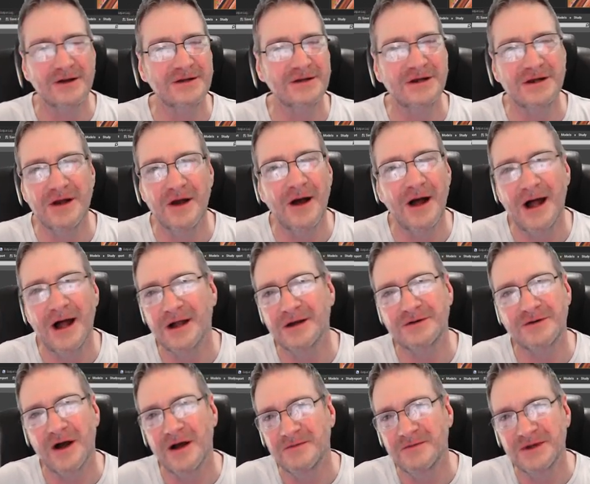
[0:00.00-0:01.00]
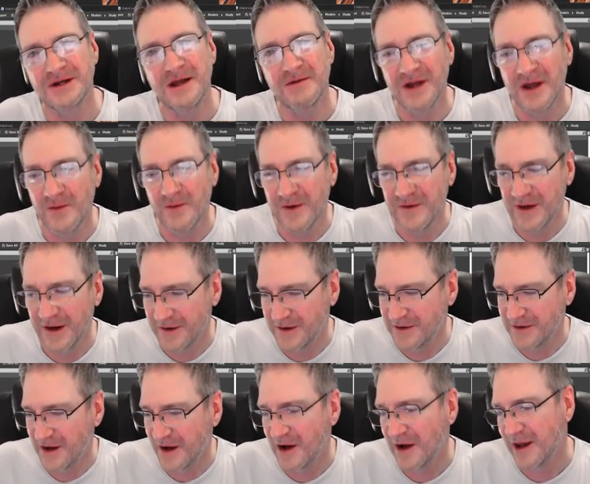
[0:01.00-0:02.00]
Because you know hard drives, you never know when they're
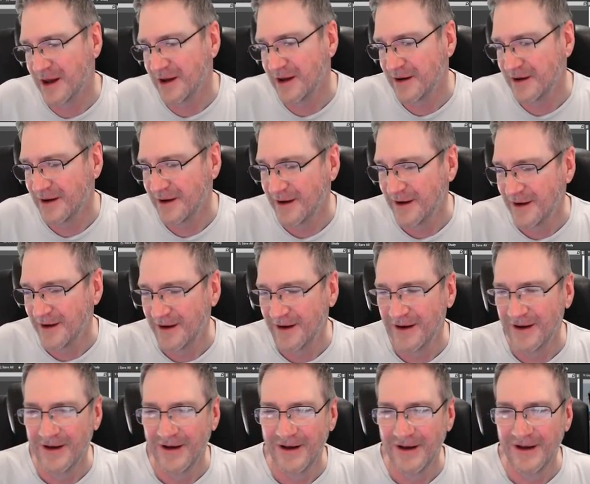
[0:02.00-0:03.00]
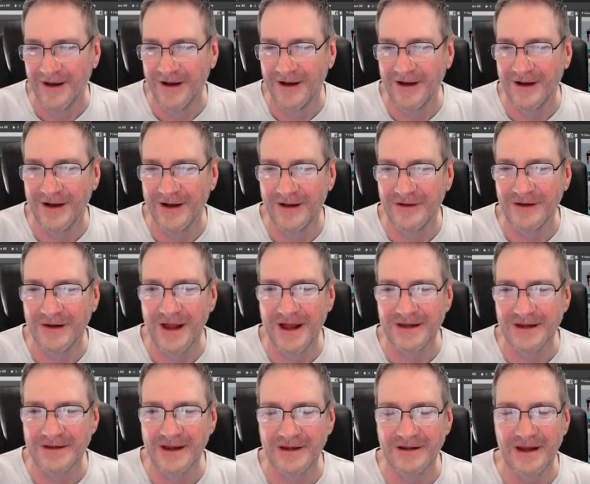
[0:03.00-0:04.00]
going to die. And the
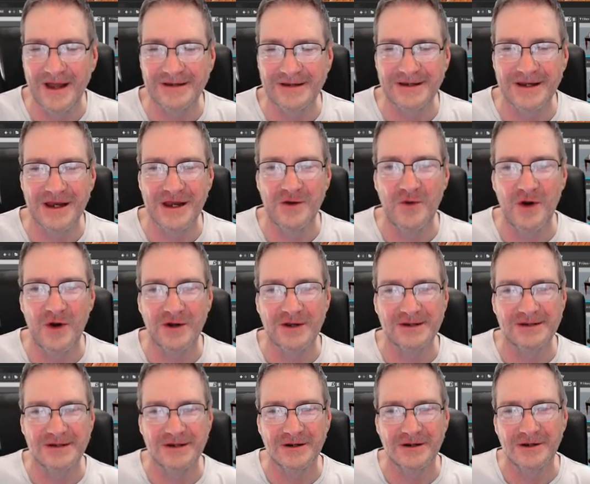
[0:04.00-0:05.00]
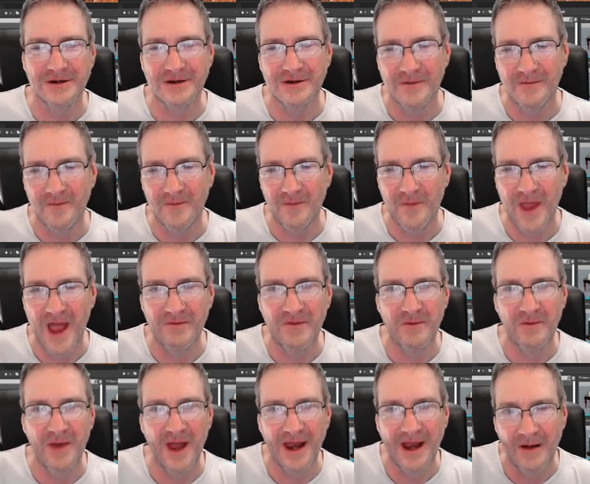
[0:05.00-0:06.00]
last thing you want is to
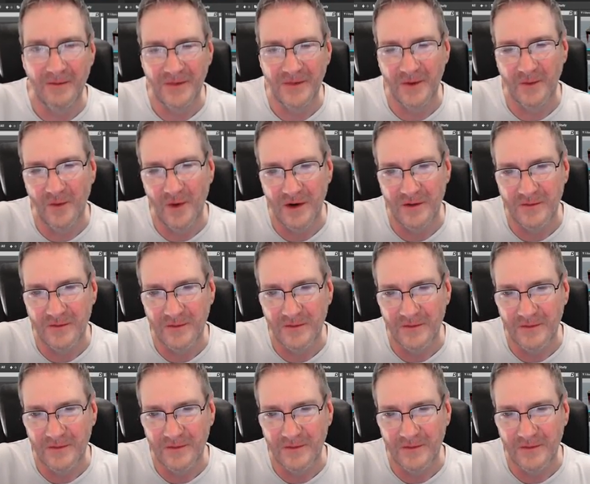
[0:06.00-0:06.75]
have a backup that